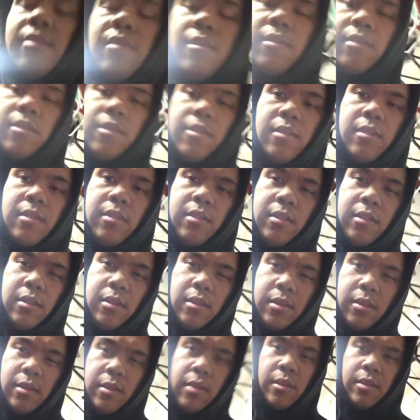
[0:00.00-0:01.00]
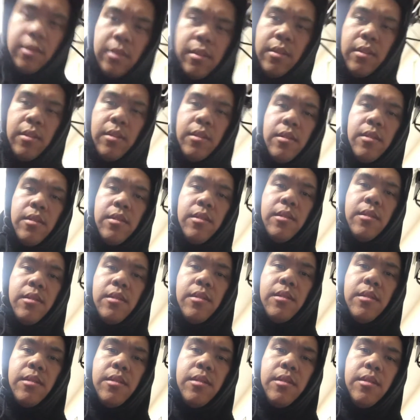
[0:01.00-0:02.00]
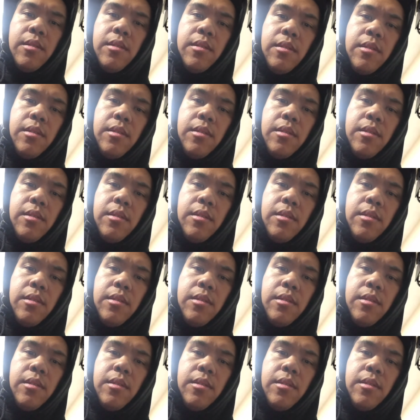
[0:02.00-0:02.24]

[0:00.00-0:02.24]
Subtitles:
(no one is talking)